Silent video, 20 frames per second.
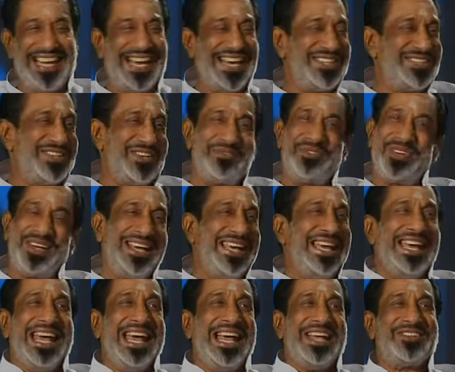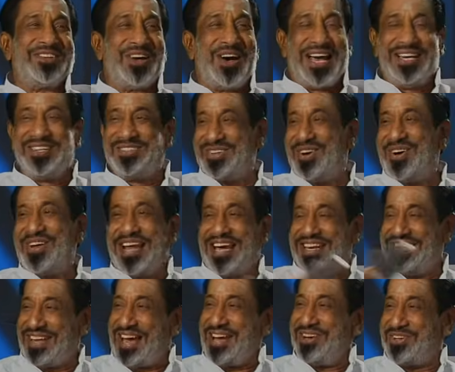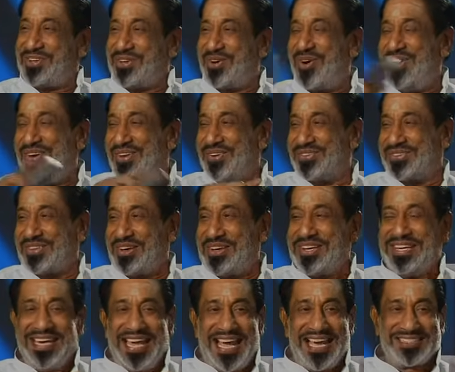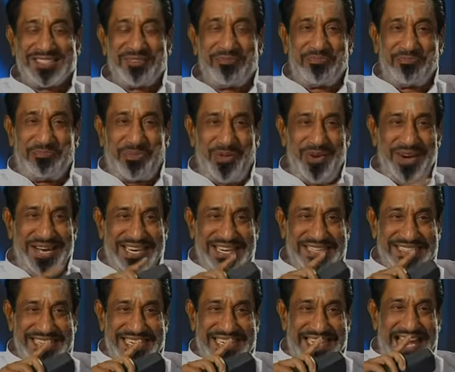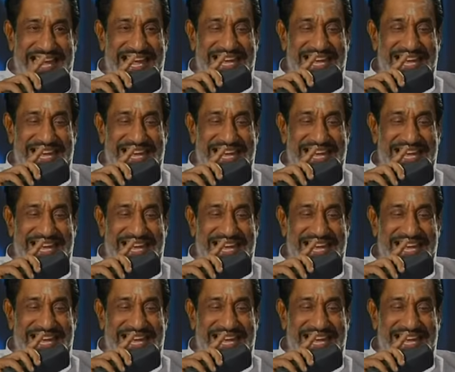Yeah, I told you, sir, as a politician,